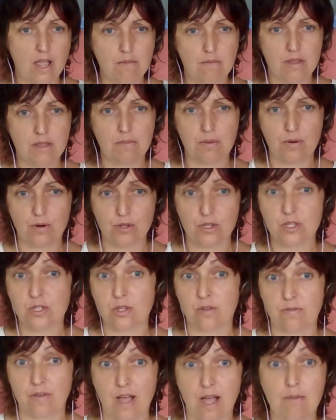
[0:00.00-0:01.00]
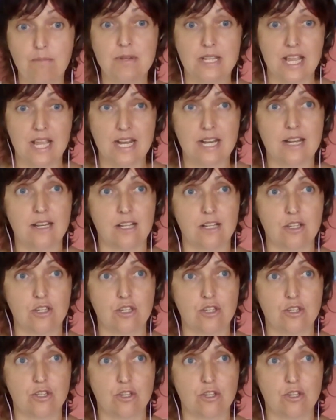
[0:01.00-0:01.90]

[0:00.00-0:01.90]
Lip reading: I'm in the process of updating it